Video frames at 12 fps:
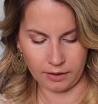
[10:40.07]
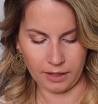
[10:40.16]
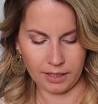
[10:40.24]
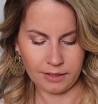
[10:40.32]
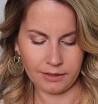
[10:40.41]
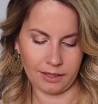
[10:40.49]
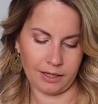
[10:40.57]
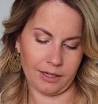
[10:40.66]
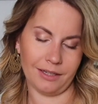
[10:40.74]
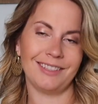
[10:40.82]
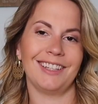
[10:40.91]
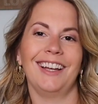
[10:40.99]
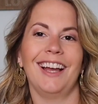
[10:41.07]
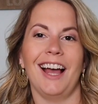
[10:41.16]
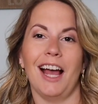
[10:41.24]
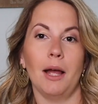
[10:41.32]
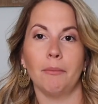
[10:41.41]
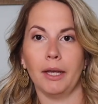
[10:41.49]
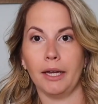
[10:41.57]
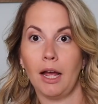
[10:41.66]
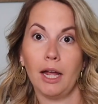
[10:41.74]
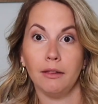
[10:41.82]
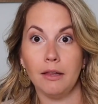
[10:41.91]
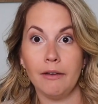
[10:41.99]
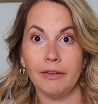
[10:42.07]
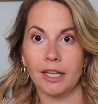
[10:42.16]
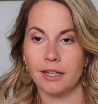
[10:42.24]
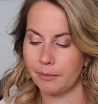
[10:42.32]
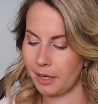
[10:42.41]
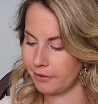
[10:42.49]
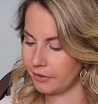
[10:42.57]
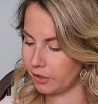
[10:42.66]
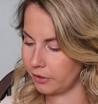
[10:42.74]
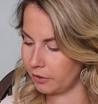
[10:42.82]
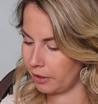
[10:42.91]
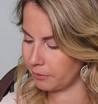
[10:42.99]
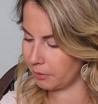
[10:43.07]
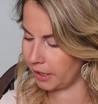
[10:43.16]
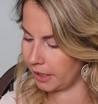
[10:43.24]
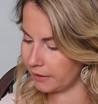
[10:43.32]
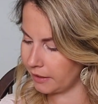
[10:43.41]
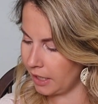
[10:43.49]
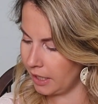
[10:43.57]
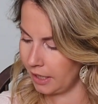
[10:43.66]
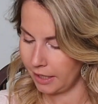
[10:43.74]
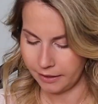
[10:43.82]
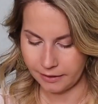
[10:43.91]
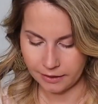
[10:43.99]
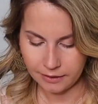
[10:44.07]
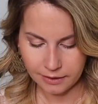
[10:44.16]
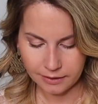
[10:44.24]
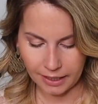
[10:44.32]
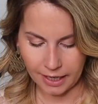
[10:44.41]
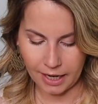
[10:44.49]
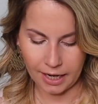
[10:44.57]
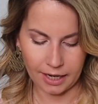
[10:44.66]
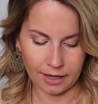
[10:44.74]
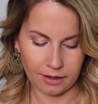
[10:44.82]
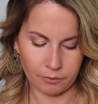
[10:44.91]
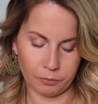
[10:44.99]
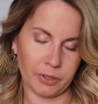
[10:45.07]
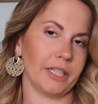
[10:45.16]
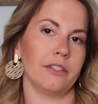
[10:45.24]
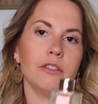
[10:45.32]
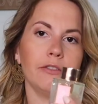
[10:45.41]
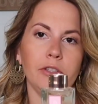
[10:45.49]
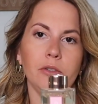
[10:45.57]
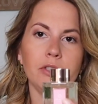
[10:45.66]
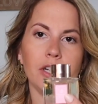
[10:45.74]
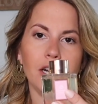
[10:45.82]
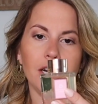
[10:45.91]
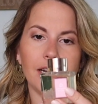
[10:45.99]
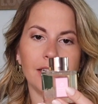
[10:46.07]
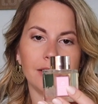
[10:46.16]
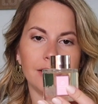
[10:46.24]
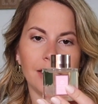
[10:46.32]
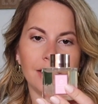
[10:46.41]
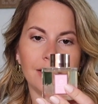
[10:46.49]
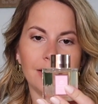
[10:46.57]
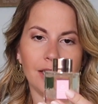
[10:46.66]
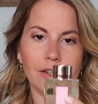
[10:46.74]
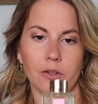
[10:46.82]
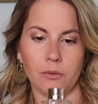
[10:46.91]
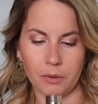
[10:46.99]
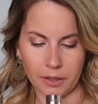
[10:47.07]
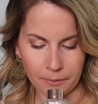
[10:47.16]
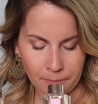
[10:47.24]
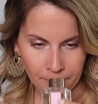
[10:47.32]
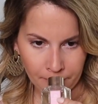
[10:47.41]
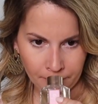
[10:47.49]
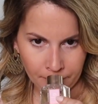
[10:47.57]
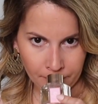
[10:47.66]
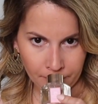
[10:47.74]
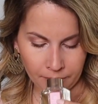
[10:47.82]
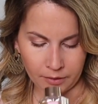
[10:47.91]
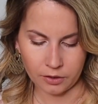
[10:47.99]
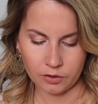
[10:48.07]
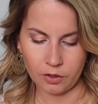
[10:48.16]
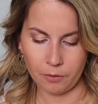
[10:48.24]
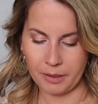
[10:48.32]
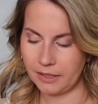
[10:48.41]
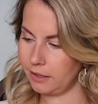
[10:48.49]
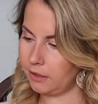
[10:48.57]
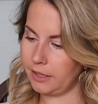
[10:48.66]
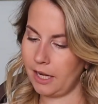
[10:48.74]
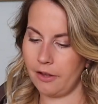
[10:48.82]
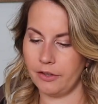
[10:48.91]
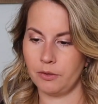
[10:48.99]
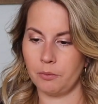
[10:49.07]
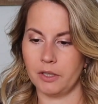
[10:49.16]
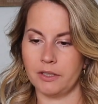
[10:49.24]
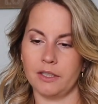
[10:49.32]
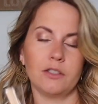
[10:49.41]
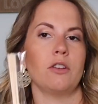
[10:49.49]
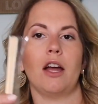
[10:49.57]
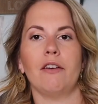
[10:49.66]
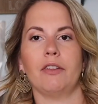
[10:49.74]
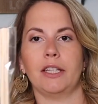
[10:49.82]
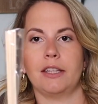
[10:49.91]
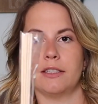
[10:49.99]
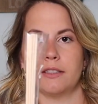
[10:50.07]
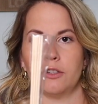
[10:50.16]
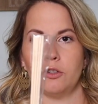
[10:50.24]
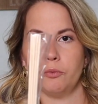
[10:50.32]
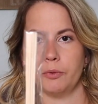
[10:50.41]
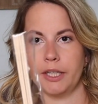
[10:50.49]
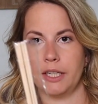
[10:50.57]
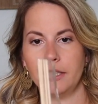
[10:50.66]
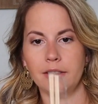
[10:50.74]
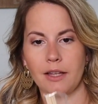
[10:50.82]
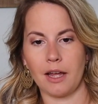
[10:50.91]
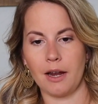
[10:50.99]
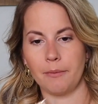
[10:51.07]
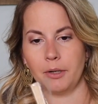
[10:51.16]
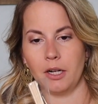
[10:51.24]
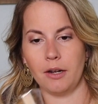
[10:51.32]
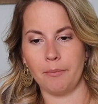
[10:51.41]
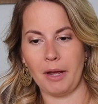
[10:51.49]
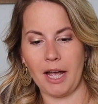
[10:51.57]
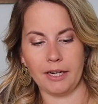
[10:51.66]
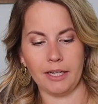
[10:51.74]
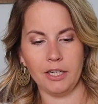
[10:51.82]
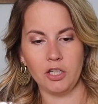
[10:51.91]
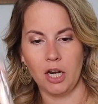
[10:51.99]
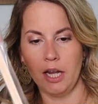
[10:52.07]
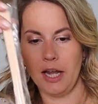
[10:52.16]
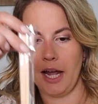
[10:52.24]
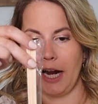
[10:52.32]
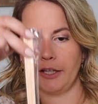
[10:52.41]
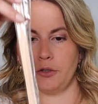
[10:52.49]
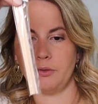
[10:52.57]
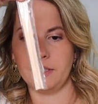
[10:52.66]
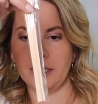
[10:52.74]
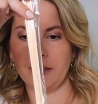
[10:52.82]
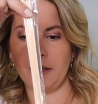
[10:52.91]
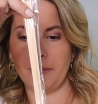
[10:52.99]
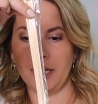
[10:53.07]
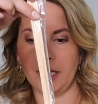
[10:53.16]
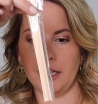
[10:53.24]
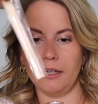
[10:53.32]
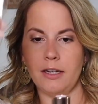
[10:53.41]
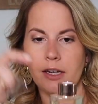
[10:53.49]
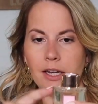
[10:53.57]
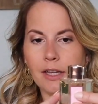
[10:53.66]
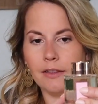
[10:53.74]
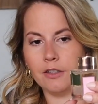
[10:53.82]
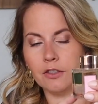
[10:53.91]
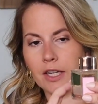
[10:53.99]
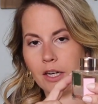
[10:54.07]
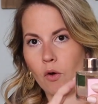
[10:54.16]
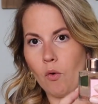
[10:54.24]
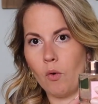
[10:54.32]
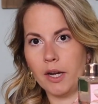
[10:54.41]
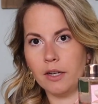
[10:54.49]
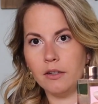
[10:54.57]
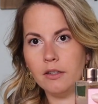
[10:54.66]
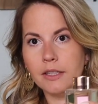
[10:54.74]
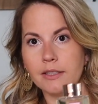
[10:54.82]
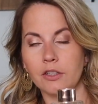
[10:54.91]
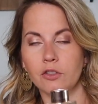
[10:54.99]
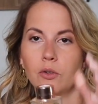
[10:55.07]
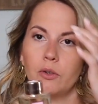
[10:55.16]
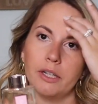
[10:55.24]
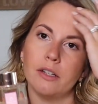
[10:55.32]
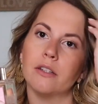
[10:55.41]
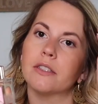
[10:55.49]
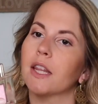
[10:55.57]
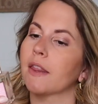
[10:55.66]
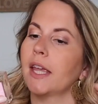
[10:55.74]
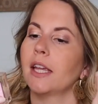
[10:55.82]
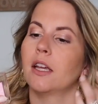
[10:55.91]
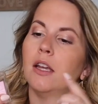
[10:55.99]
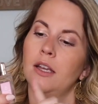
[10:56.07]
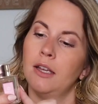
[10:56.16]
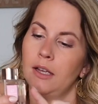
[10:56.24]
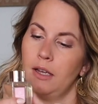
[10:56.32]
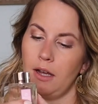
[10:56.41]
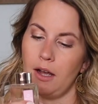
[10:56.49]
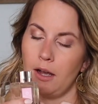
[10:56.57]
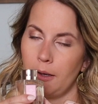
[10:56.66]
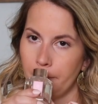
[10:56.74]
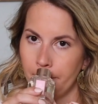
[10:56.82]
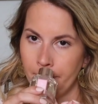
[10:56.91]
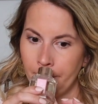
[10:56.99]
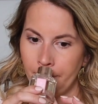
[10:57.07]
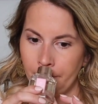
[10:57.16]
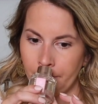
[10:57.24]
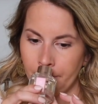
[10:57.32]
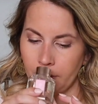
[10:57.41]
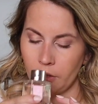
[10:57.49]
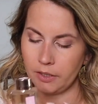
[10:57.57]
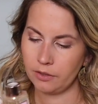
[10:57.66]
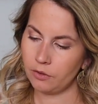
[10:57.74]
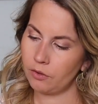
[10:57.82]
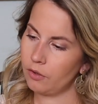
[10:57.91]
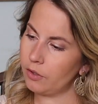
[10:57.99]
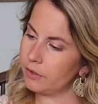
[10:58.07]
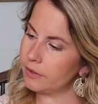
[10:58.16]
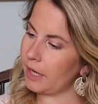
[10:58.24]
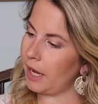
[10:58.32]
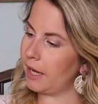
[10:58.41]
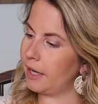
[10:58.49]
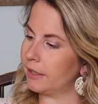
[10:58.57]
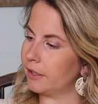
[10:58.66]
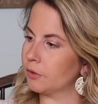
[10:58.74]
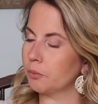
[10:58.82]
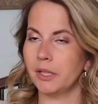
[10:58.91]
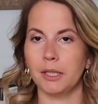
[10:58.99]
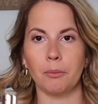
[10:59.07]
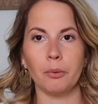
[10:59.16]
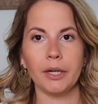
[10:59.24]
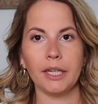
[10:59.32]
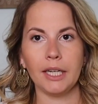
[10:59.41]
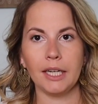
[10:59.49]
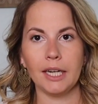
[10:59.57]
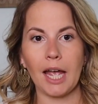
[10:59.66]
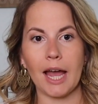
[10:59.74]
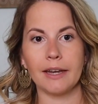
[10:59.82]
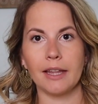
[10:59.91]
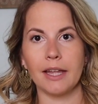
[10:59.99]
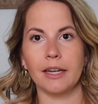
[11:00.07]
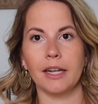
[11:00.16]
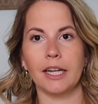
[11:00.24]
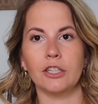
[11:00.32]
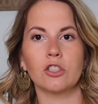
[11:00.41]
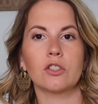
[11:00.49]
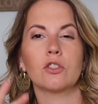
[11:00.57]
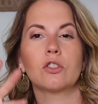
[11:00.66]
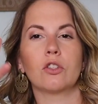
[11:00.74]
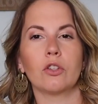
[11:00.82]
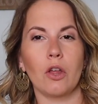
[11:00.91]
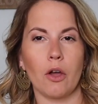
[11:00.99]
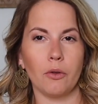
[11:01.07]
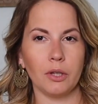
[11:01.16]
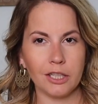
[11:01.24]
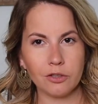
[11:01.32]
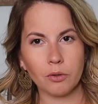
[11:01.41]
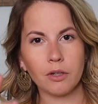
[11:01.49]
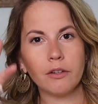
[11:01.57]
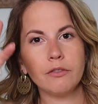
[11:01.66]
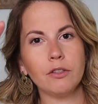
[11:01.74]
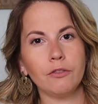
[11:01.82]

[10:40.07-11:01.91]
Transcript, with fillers: This is, I'm like, I love it, and I'm not even telling you guys what it is. This is a reed diffuser, and it's sandalwood. So basically how this works is you have like these little reeds that I'm gonna unpackage, and you stick them in, and there's like oil, essential oils, and like um, crystals and it's really pretty and then it just slowly sort of